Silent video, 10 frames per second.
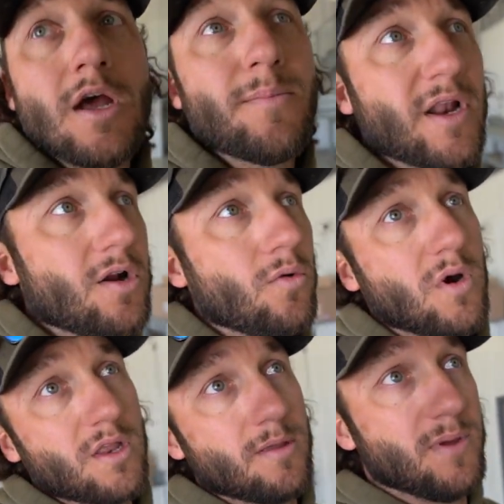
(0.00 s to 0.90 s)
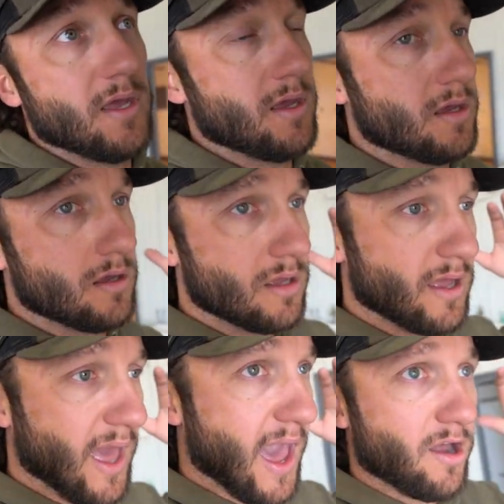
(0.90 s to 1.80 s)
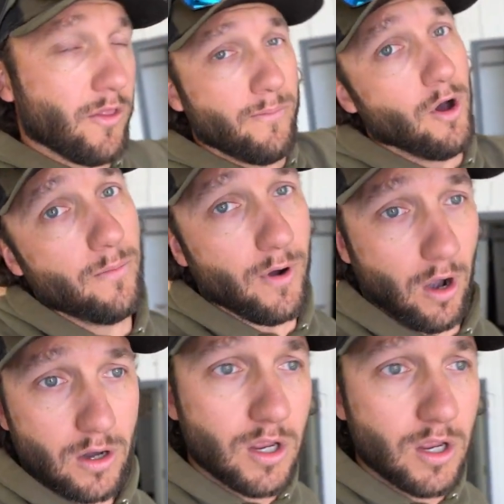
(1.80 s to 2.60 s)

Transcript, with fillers: but I don't want it to be out of the ballpark.